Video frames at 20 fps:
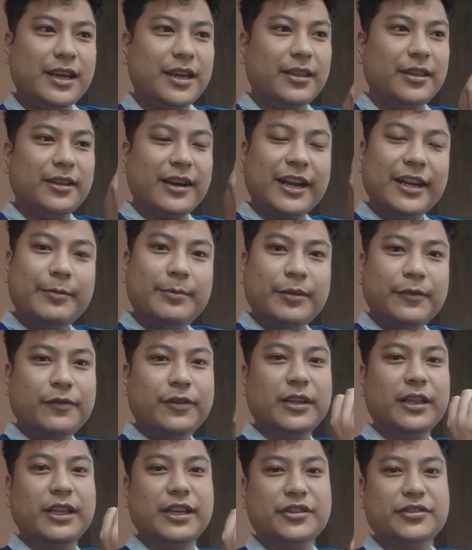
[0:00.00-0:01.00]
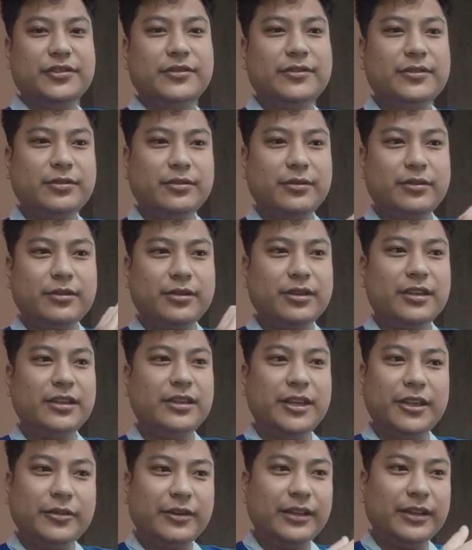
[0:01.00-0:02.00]
and right before elections, not
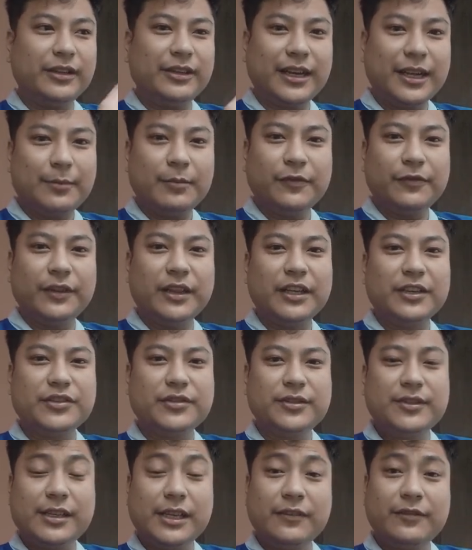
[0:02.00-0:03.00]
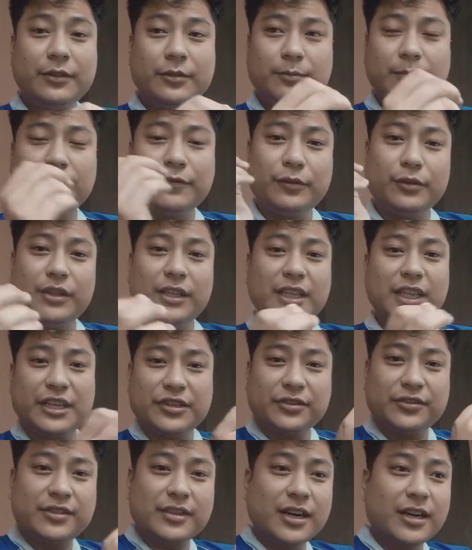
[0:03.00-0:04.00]
during the time of elections. Even before the
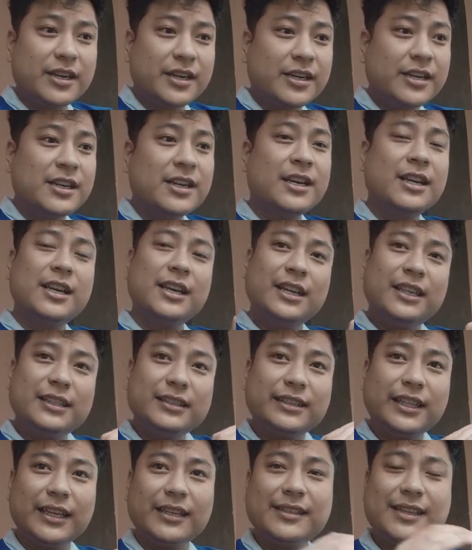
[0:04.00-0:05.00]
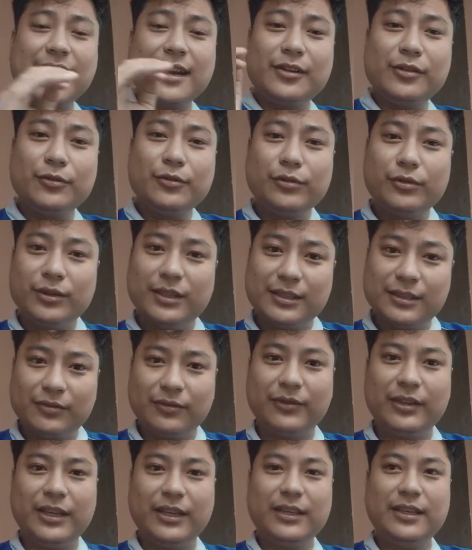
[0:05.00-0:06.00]
election started, things had to go this
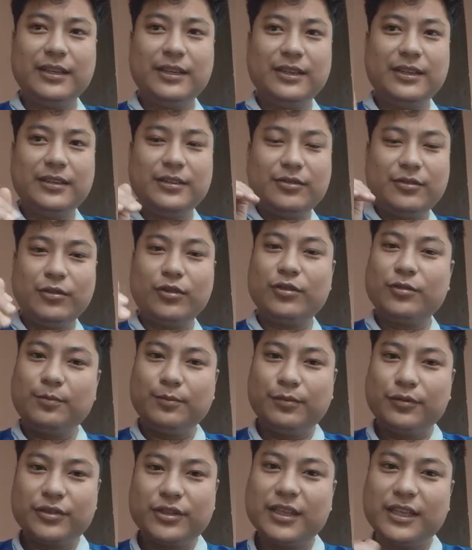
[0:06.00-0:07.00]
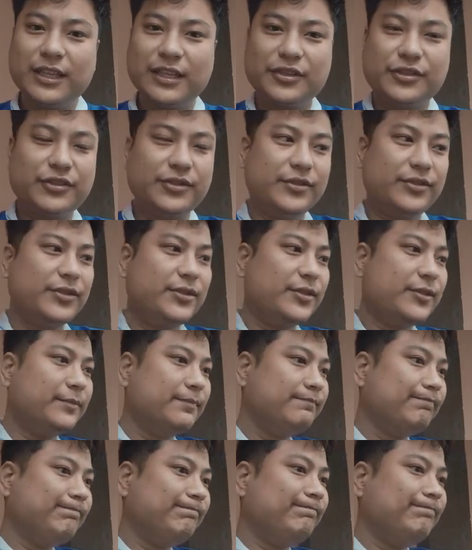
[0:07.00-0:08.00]
way, not post elections.
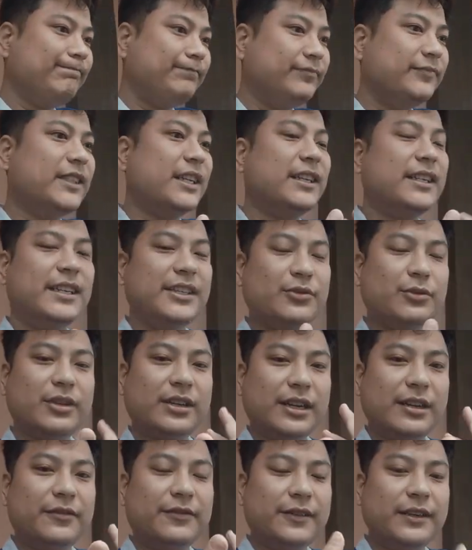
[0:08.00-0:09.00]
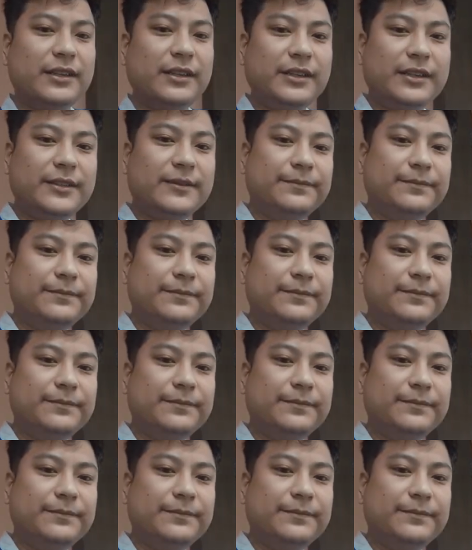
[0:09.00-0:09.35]
That is what they felt.